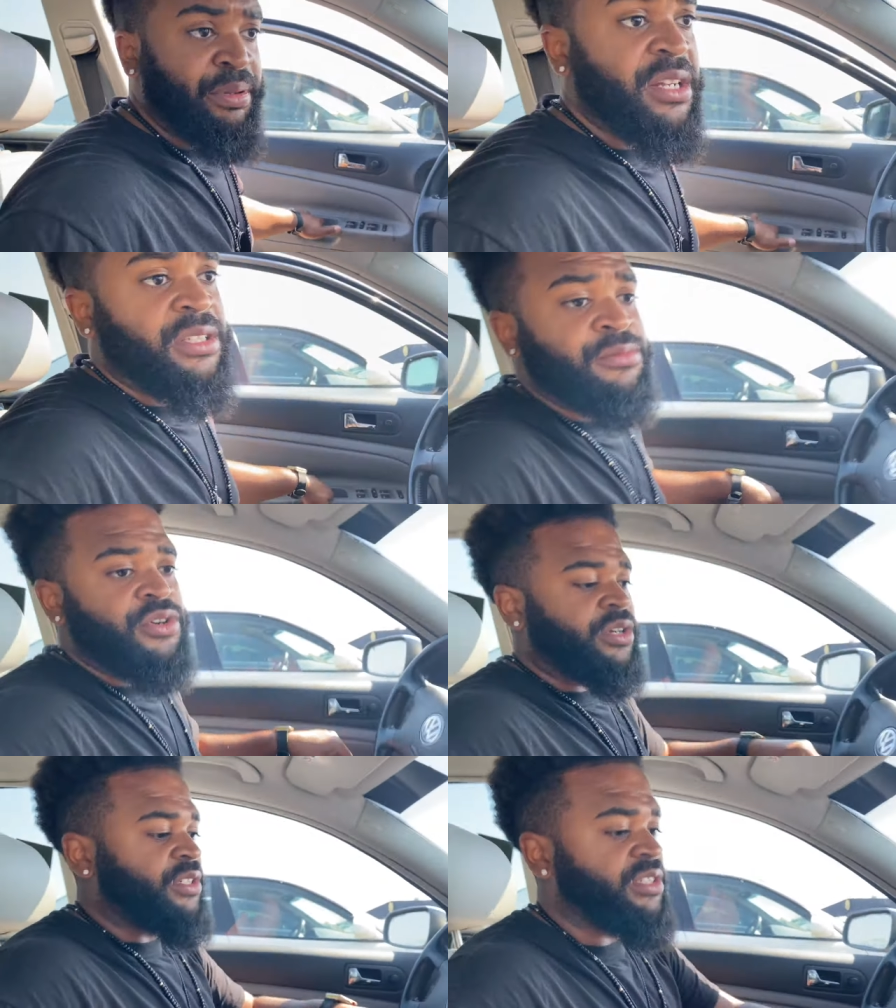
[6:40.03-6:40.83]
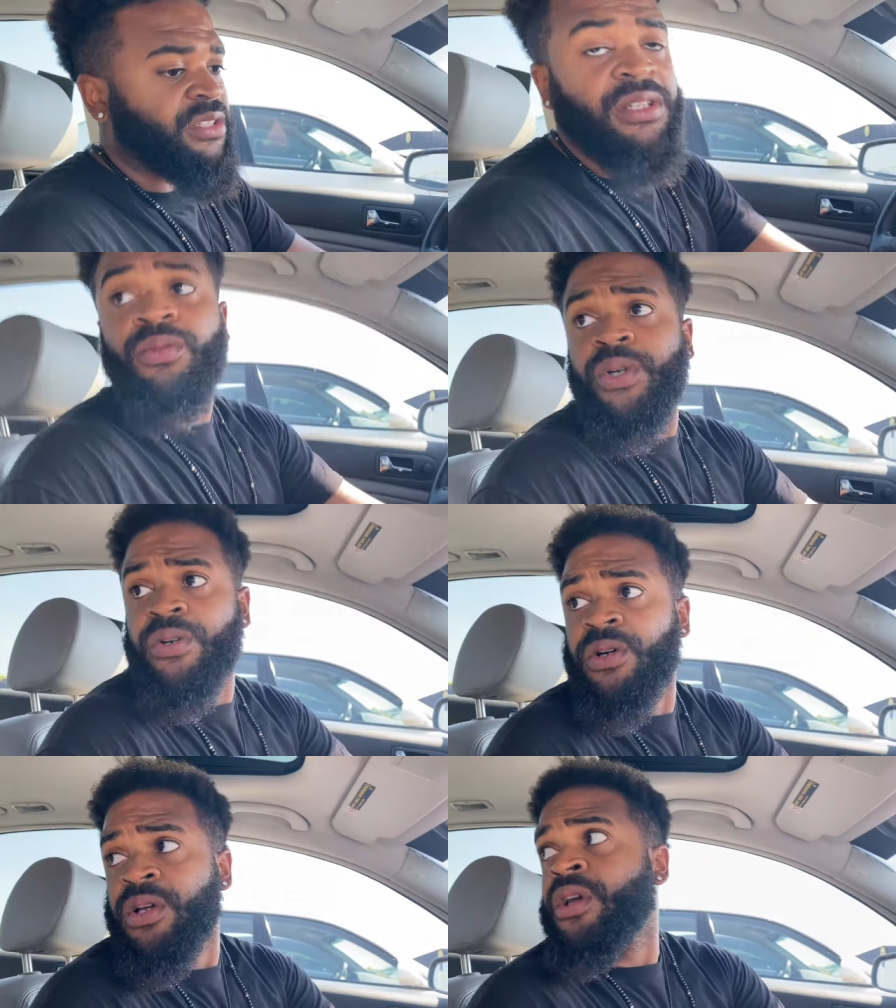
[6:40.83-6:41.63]
Plus some more, because this is a
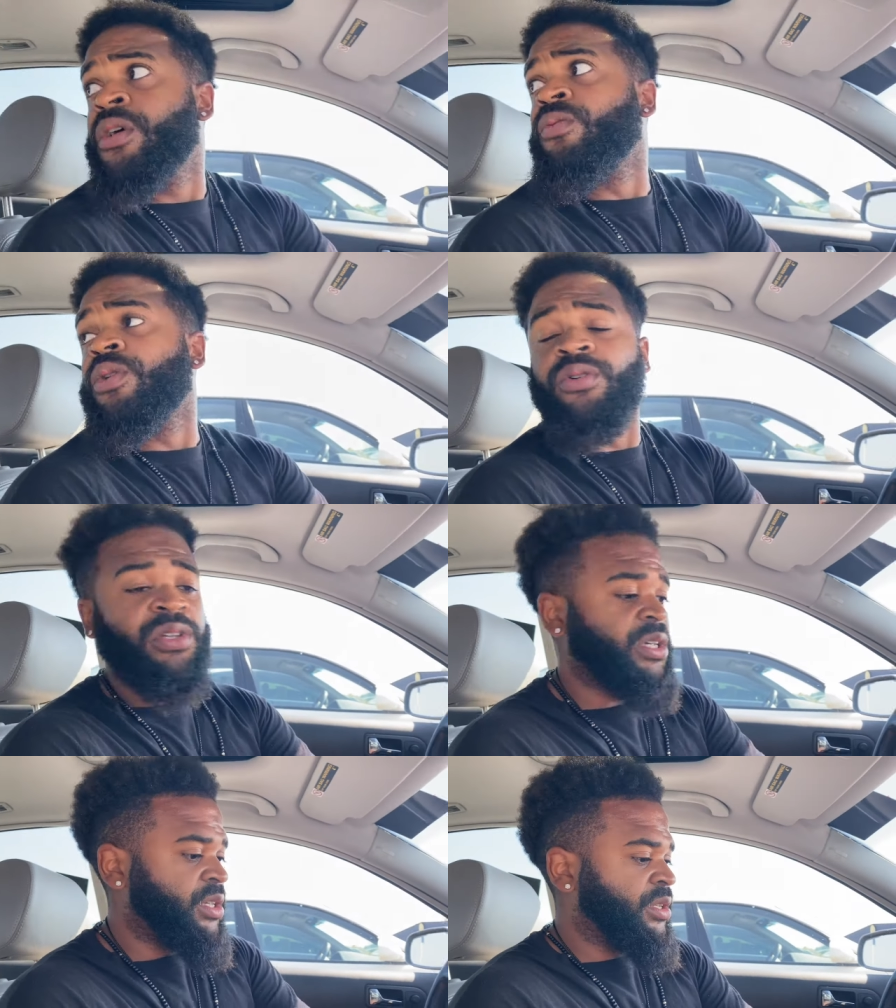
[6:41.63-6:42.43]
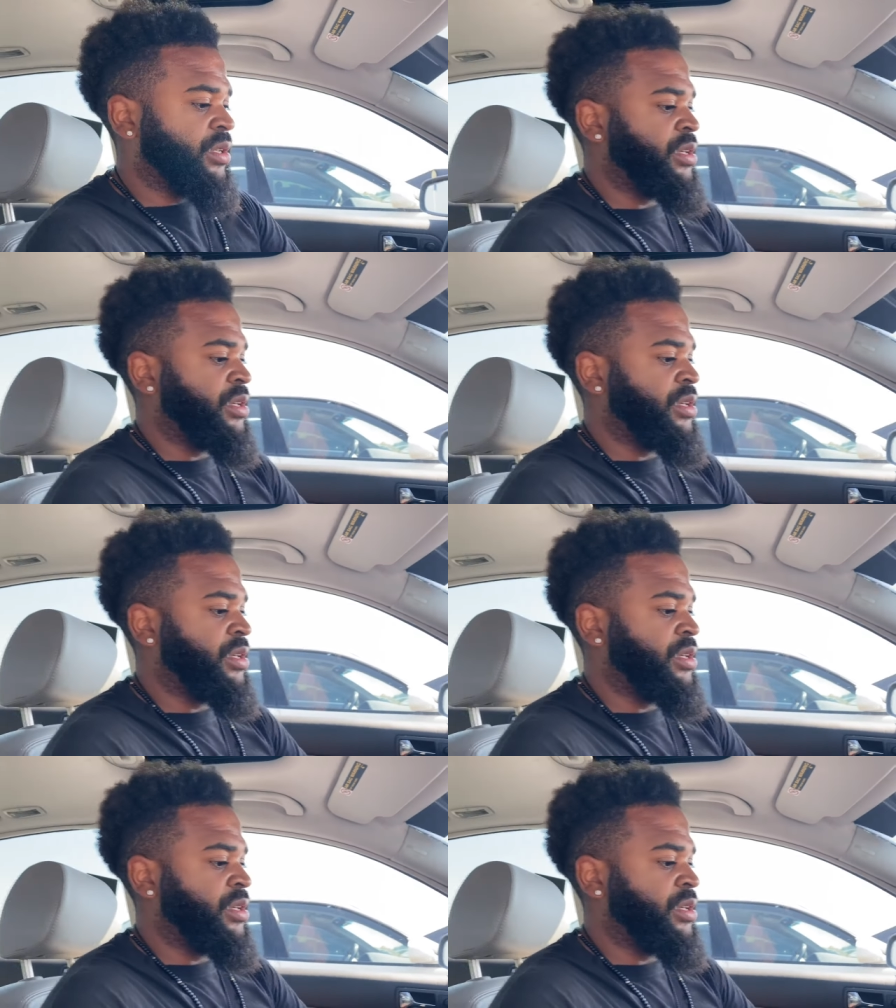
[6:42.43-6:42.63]
real, real clean